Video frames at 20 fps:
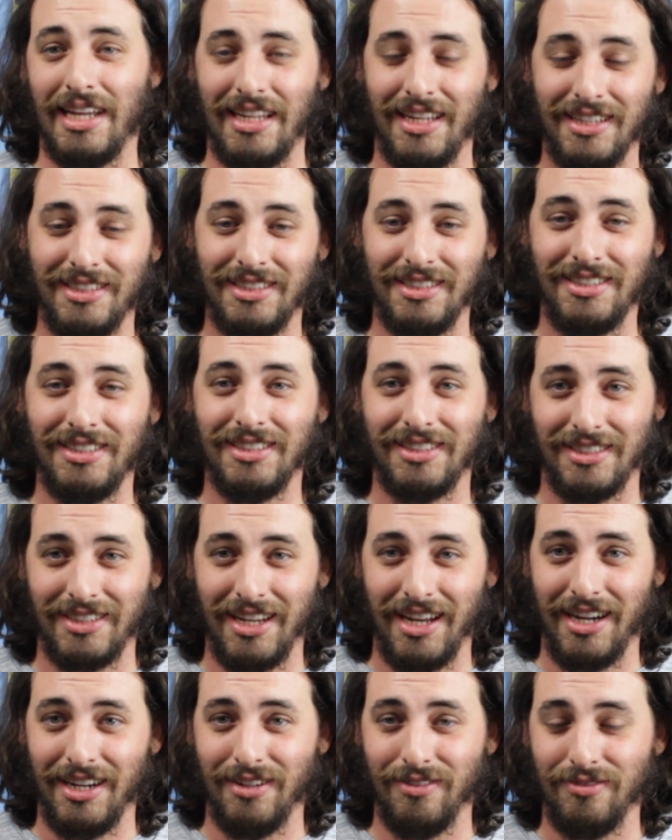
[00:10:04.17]
it's just
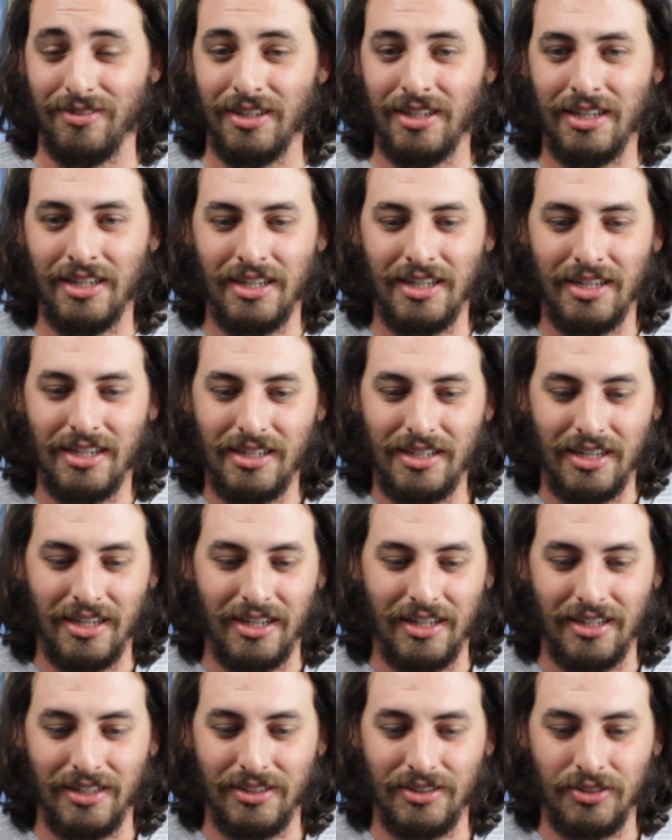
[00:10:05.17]
kind of
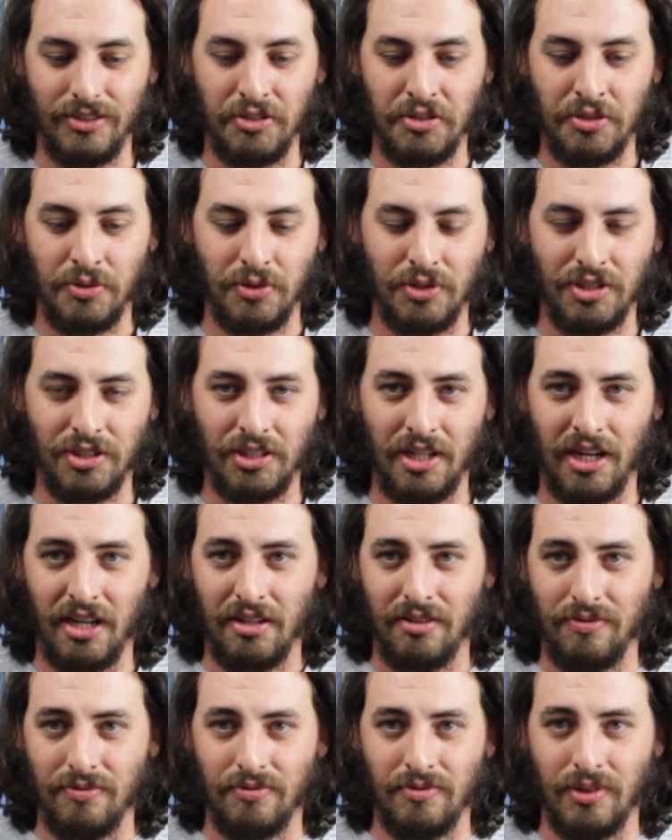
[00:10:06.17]
it was just
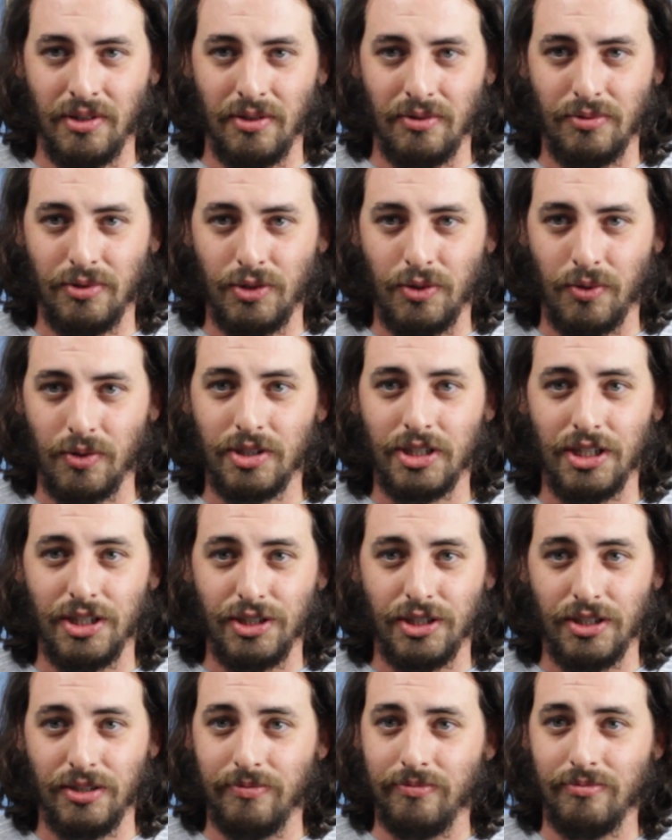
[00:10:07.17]
kind of source
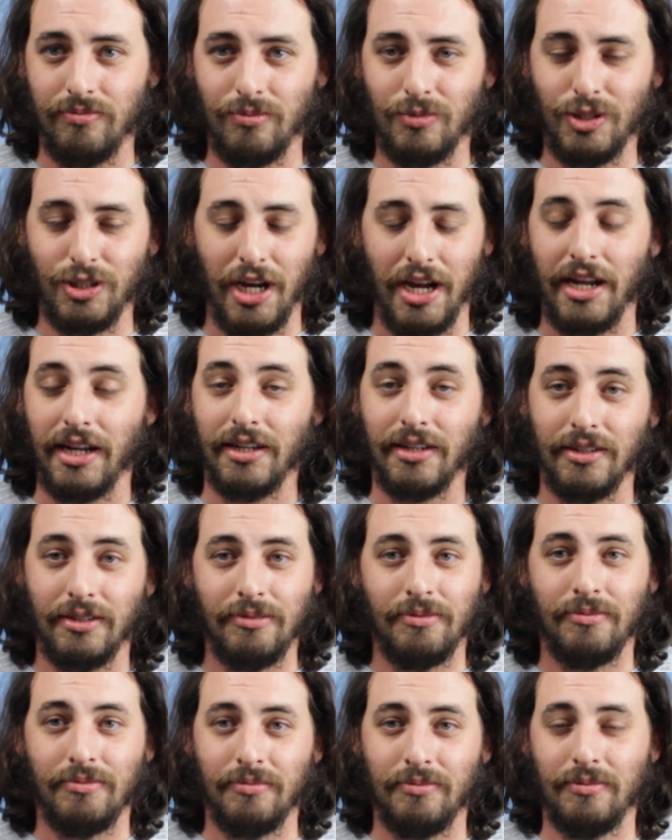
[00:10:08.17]
engine jank.
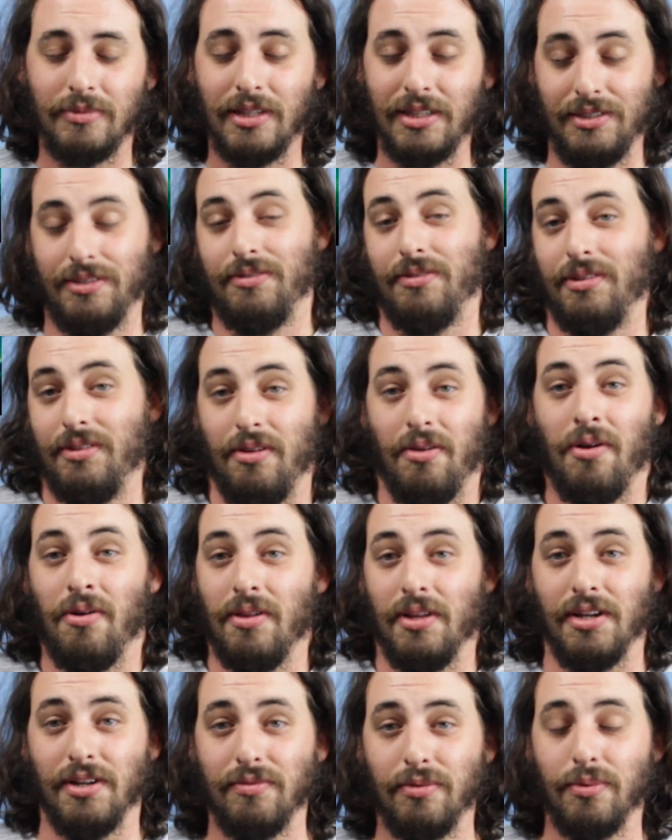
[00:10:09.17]
That's
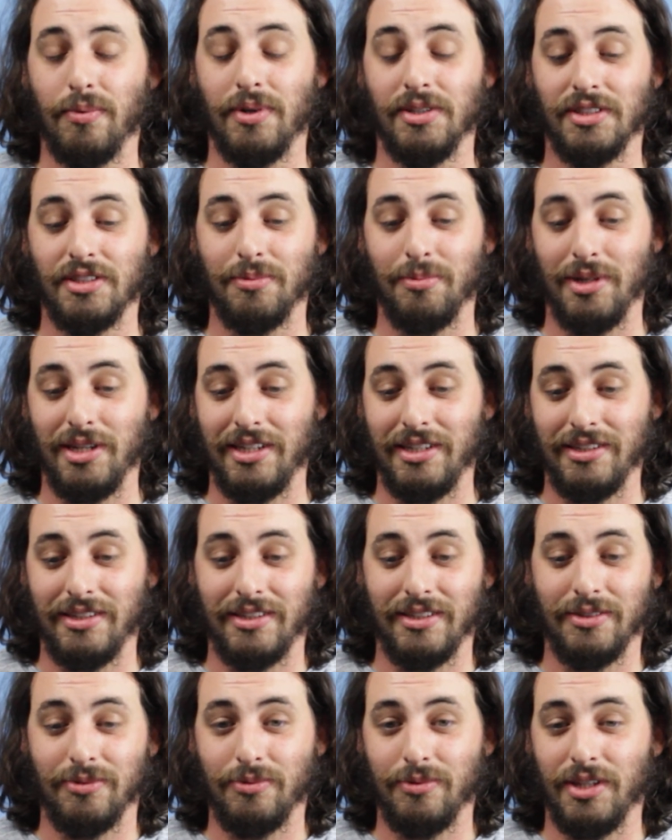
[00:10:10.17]
all it ever was to me.
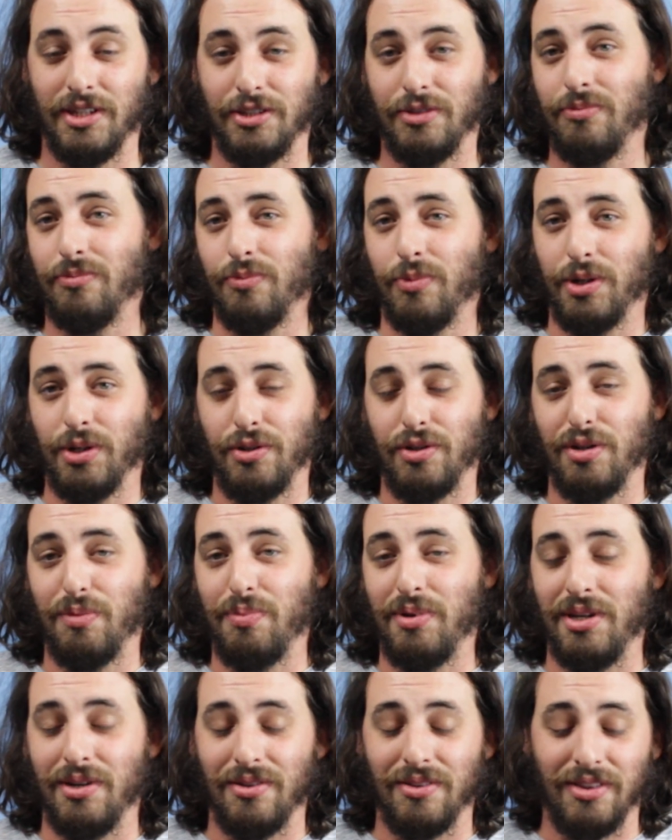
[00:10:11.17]
Where you can
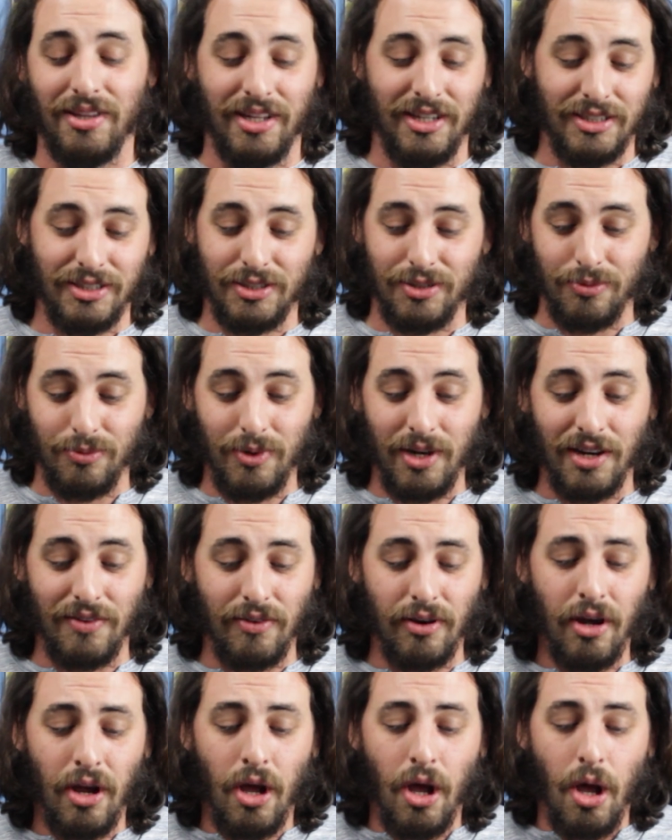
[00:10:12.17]
pee on things. So
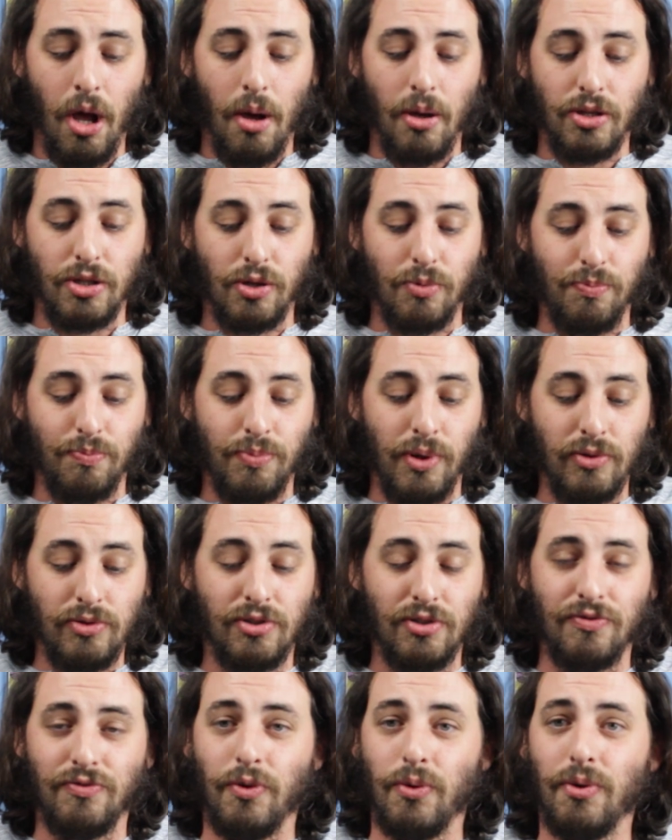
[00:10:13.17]
whatever. So
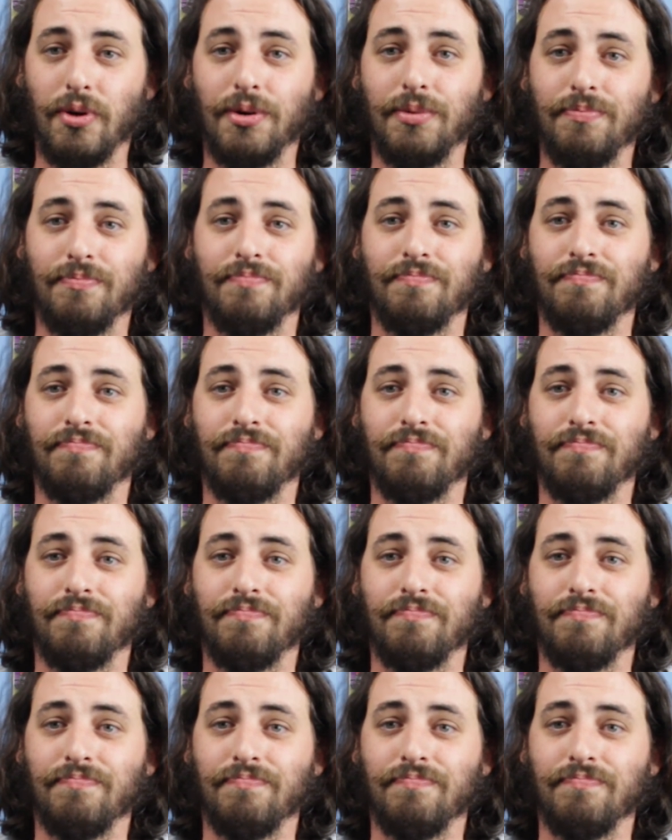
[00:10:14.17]
Postal 4